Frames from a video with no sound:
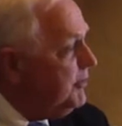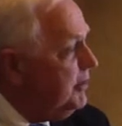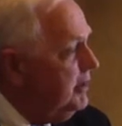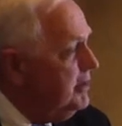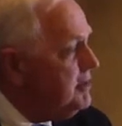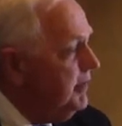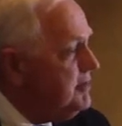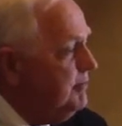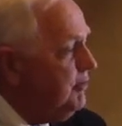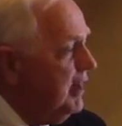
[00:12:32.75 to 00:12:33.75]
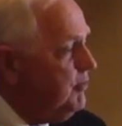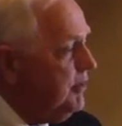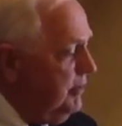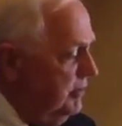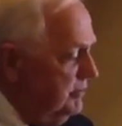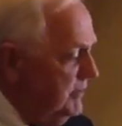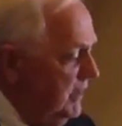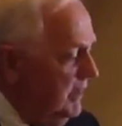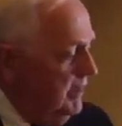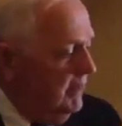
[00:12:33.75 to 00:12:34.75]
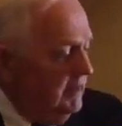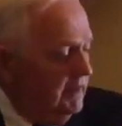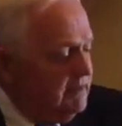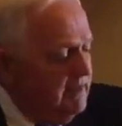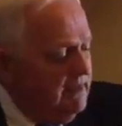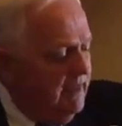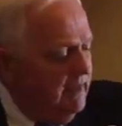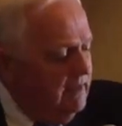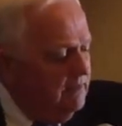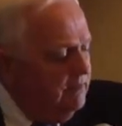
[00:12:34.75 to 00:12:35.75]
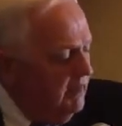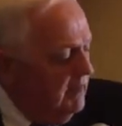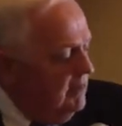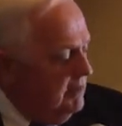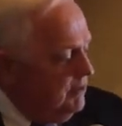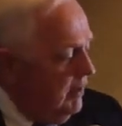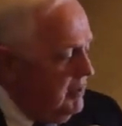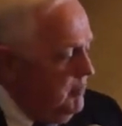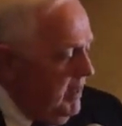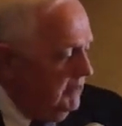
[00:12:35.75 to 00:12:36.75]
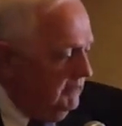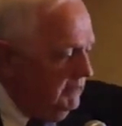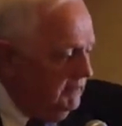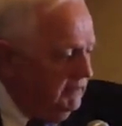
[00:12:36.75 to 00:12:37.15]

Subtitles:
opportunity to spend some time with you today to talk about